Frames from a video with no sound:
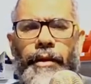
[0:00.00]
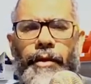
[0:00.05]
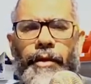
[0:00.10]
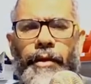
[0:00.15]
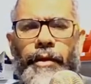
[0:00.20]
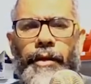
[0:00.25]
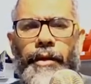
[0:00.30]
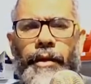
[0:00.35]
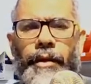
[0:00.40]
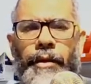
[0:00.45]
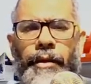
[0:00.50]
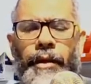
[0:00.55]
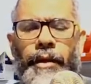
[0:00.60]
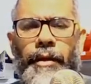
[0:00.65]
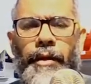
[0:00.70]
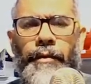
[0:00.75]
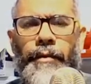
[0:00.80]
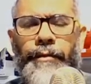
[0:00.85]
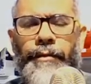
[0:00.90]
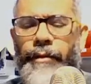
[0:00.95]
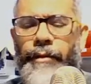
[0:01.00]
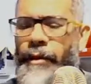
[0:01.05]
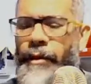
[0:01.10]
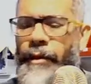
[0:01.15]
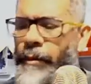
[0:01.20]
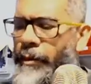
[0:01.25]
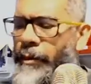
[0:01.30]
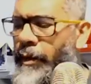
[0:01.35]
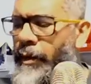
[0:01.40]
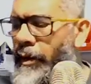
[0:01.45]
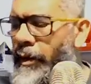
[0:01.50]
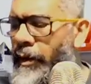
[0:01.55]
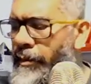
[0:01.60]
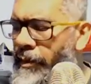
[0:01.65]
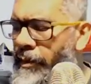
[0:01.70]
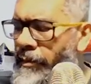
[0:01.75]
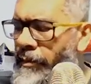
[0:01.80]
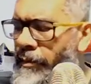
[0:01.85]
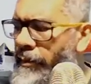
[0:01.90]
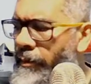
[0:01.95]
you can think of the optical
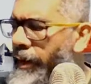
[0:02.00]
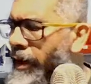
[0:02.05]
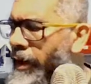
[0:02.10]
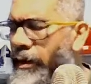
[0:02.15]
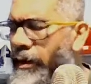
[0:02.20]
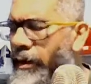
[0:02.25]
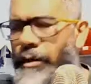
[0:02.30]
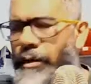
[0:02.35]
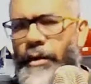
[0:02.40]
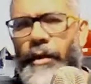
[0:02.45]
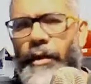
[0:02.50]
absorber box